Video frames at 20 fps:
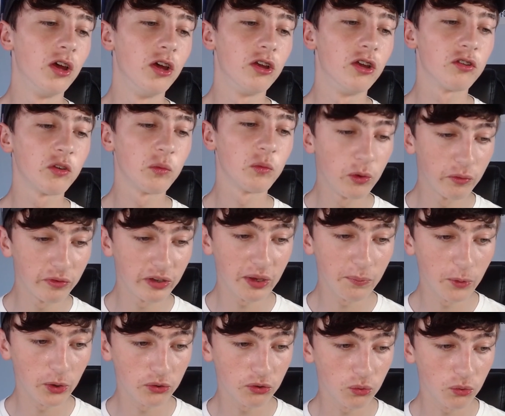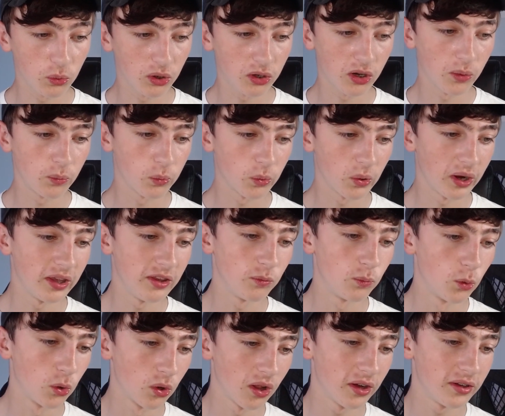so moving him on to a club where he's
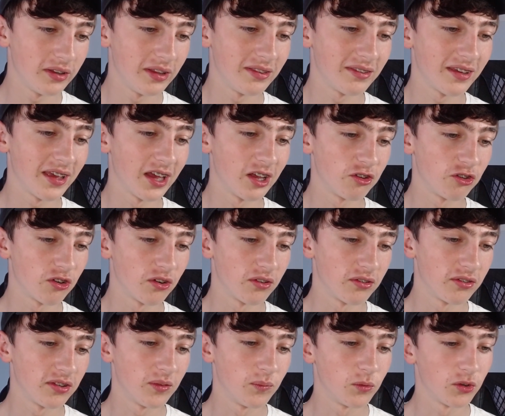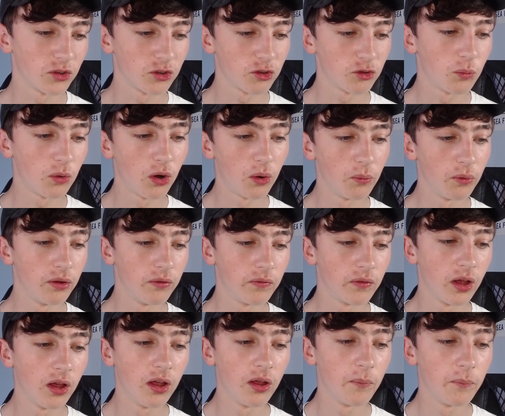more likely to get a chance seems a smart move
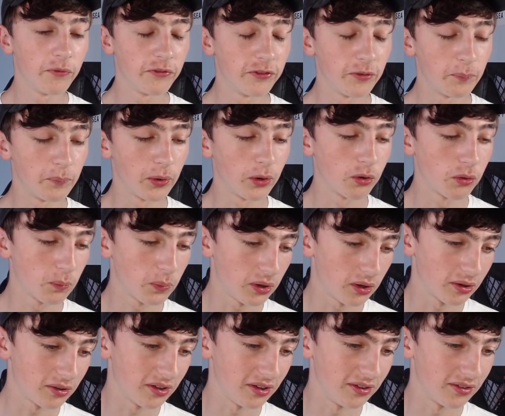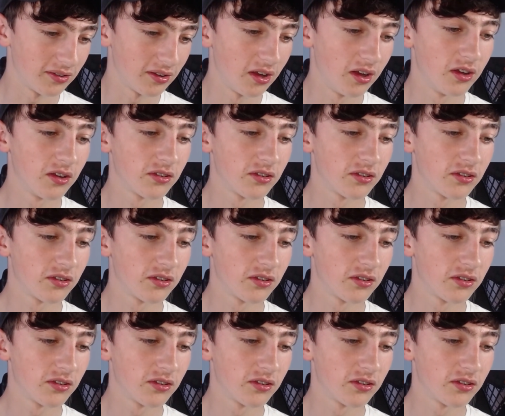for both parties.